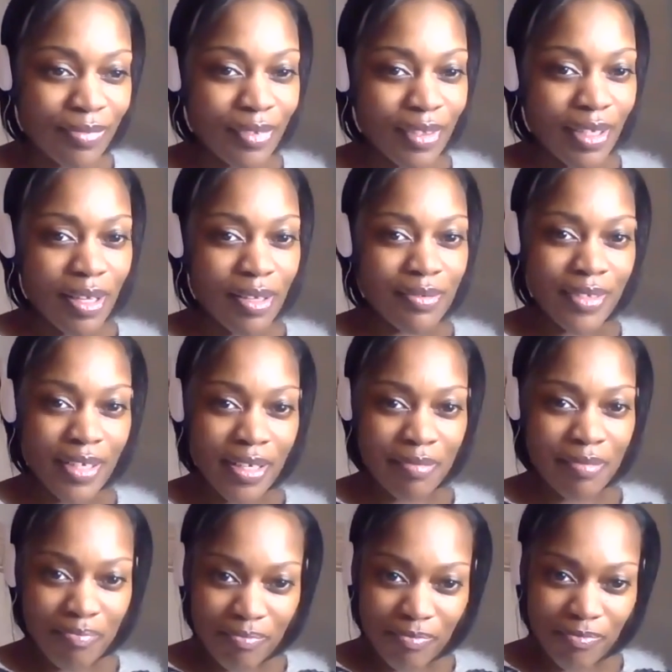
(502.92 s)
Now,
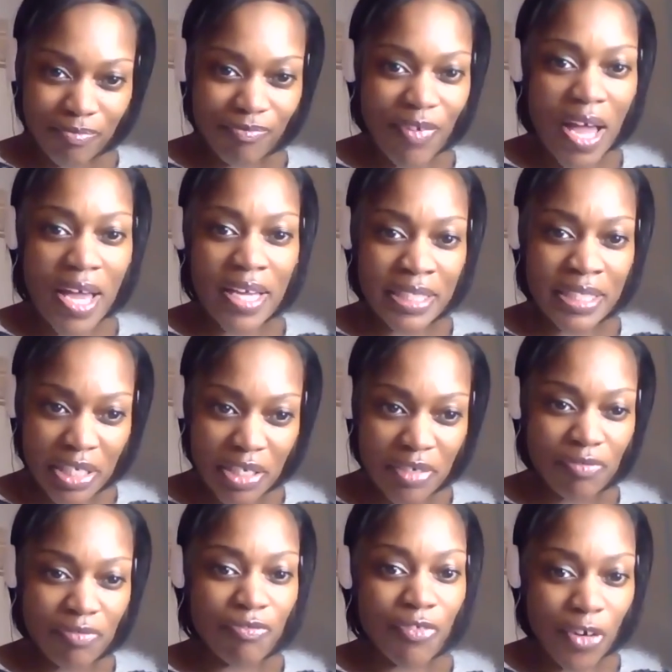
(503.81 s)
they finally
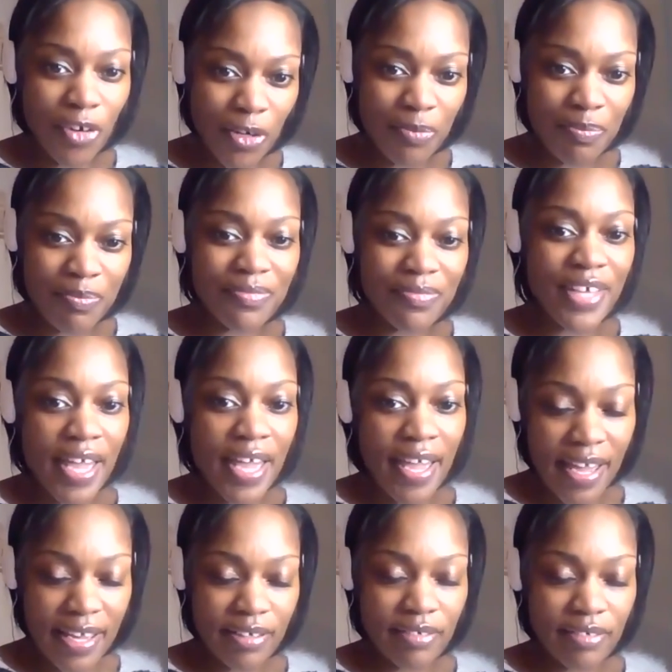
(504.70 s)
confirmed
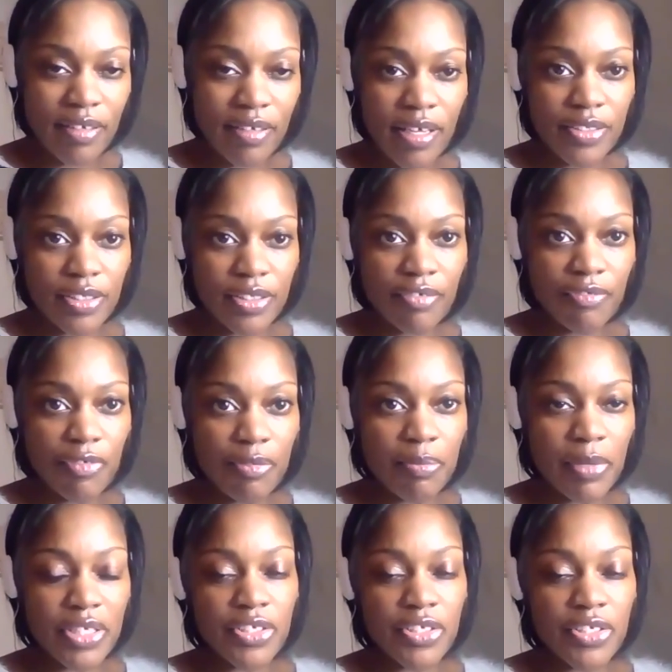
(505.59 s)
that, as
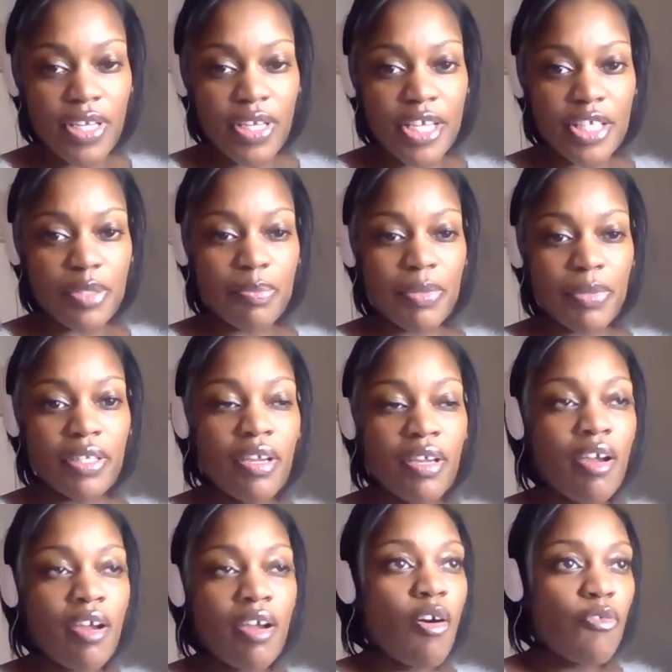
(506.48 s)
information has been
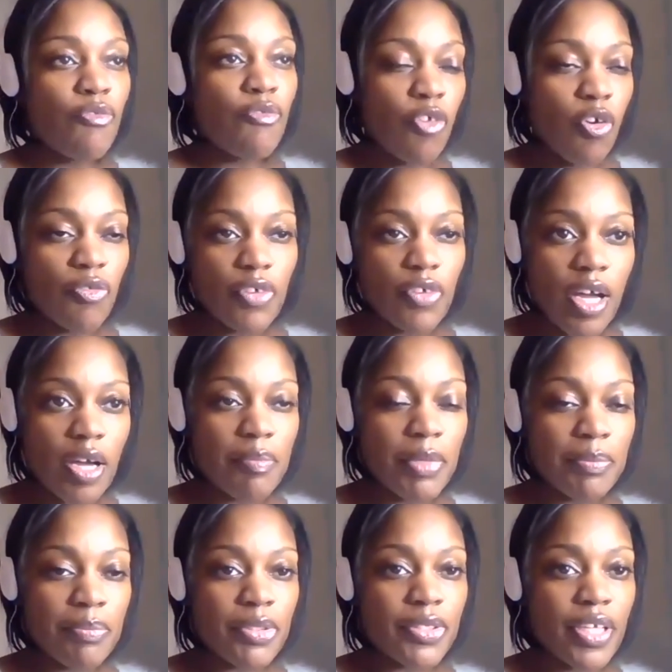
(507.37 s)

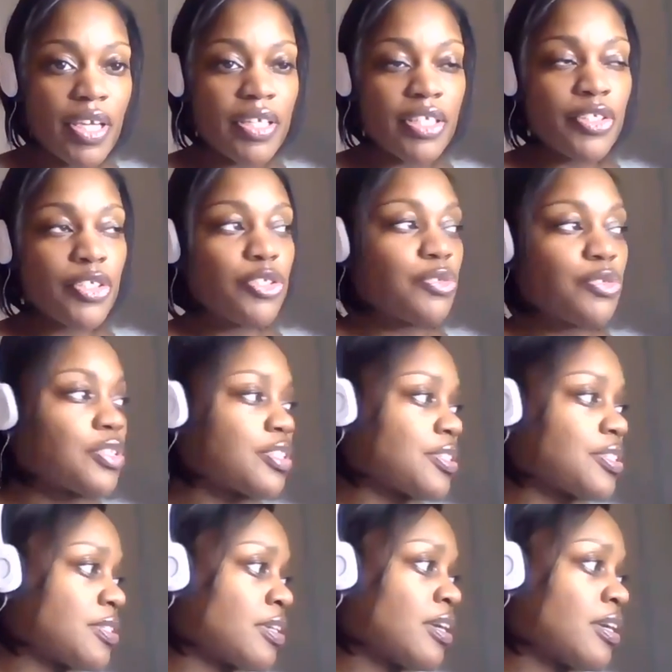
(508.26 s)
forthcoming pertaining to
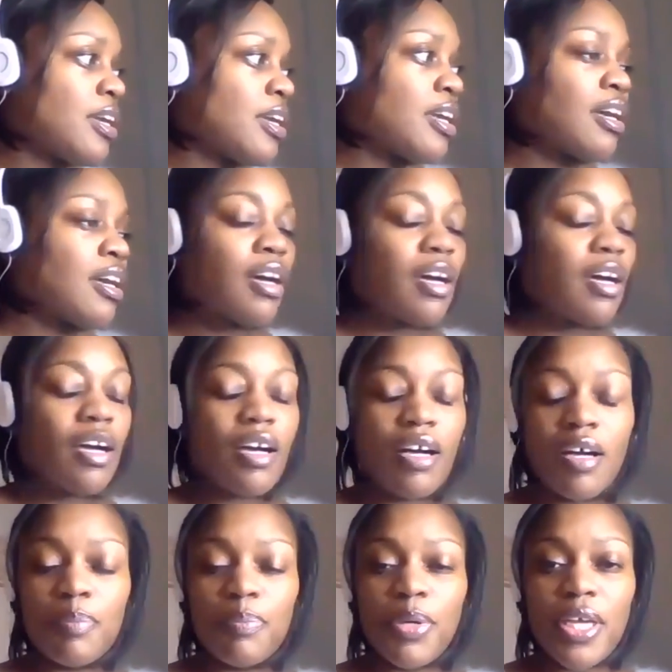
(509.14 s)
this
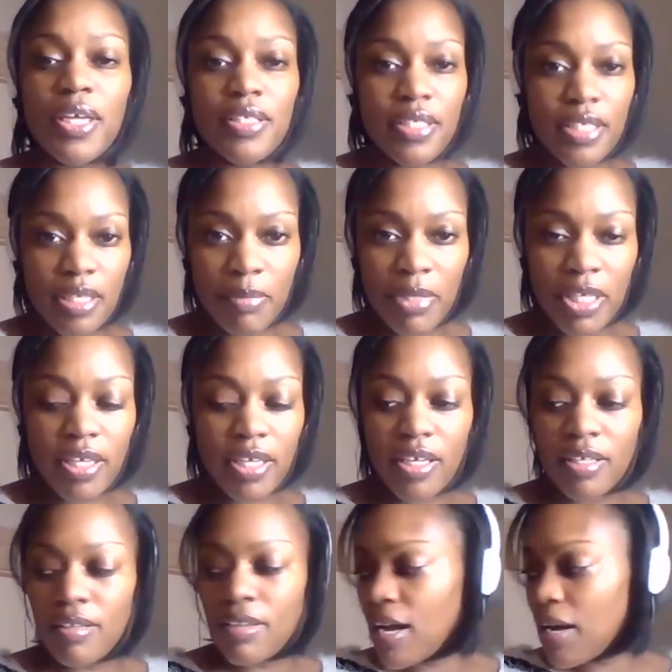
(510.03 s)
pandemic, and
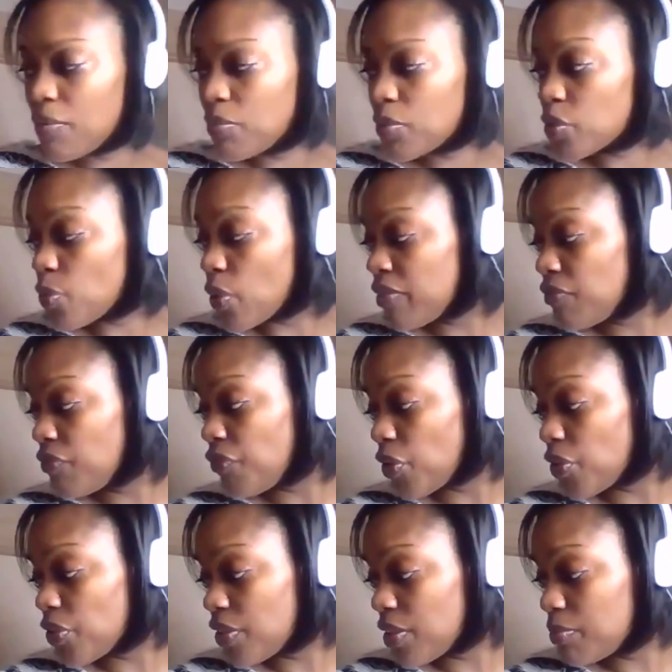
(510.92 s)
I was waiting for
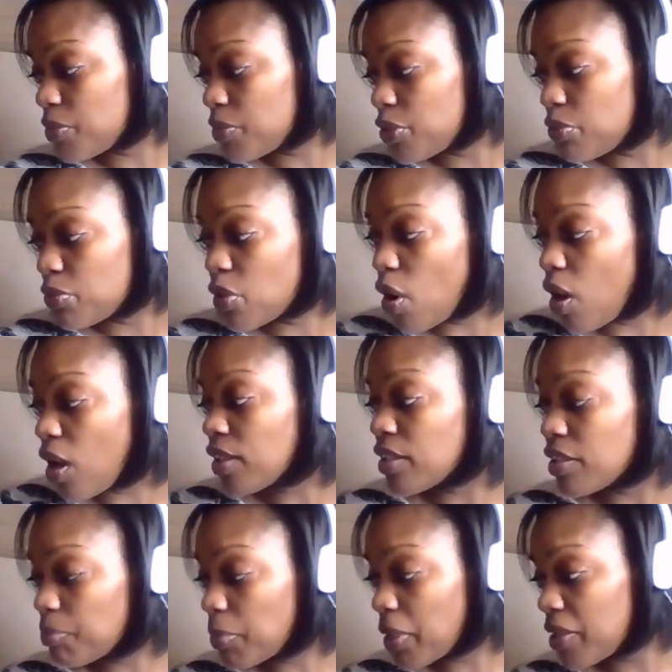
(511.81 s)
them to call it
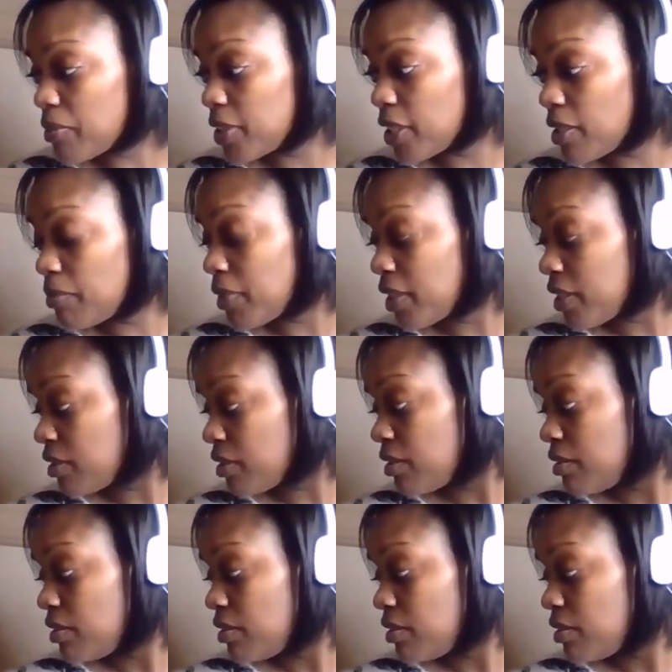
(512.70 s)
a pandemic